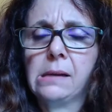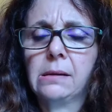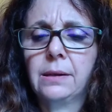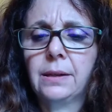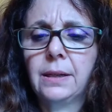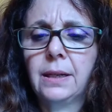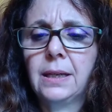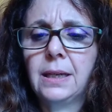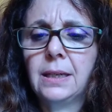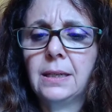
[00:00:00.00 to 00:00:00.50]
the
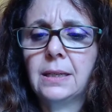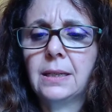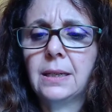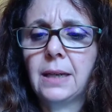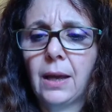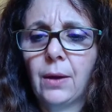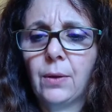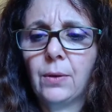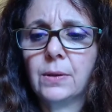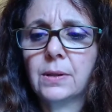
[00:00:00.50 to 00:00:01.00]
kid
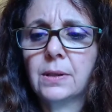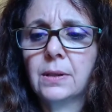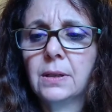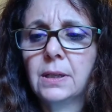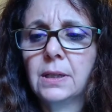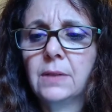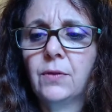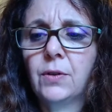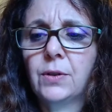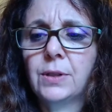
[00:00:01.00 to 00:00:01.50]
scowls,
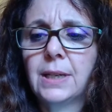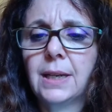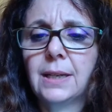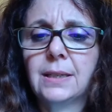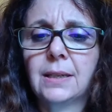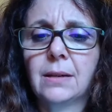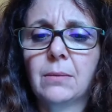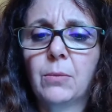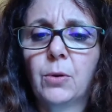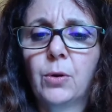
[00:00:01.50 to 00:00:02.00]
his voice
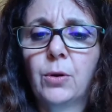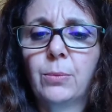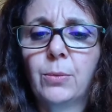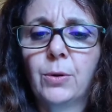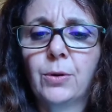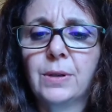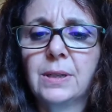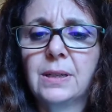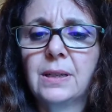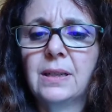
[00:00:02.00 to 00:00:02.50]
getting more and
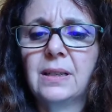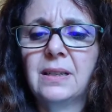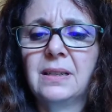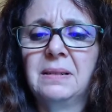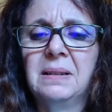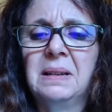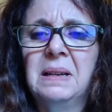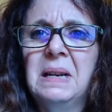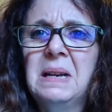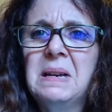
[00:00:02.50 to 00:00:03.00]
more insistent.